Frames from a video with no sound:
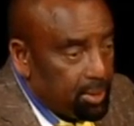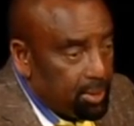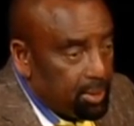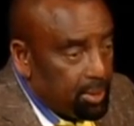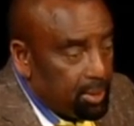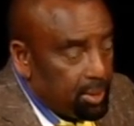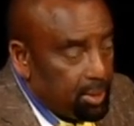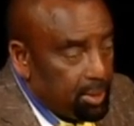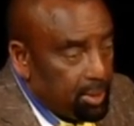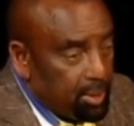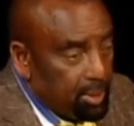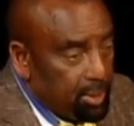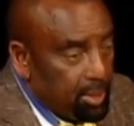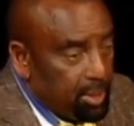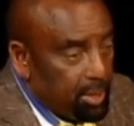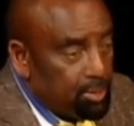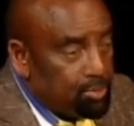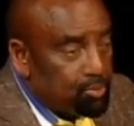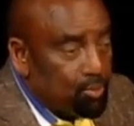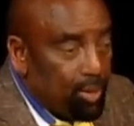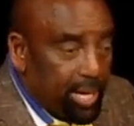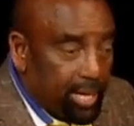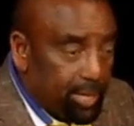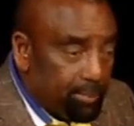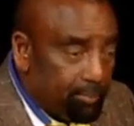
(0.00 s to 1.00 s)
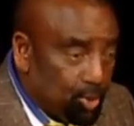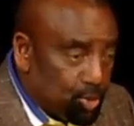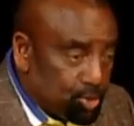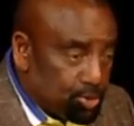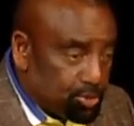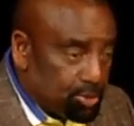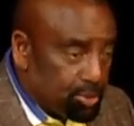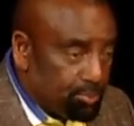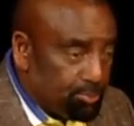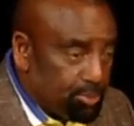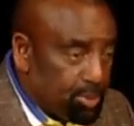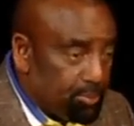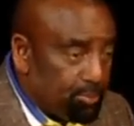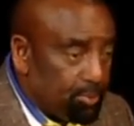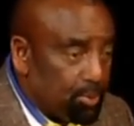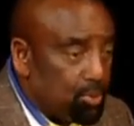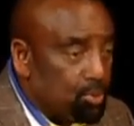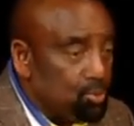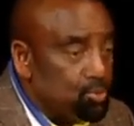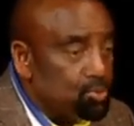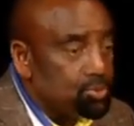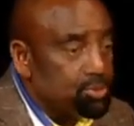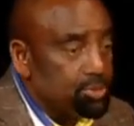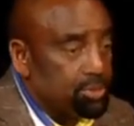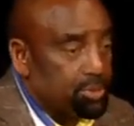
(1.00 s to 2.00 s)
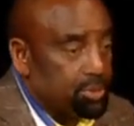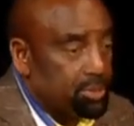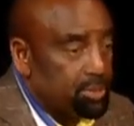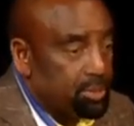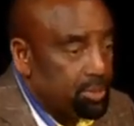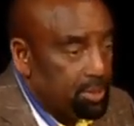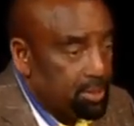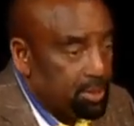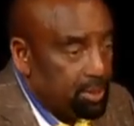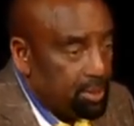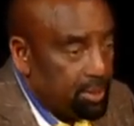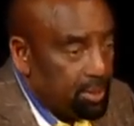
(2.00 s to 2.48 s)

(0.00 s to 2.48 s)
Mm-hmm. That's why emotional people are losing.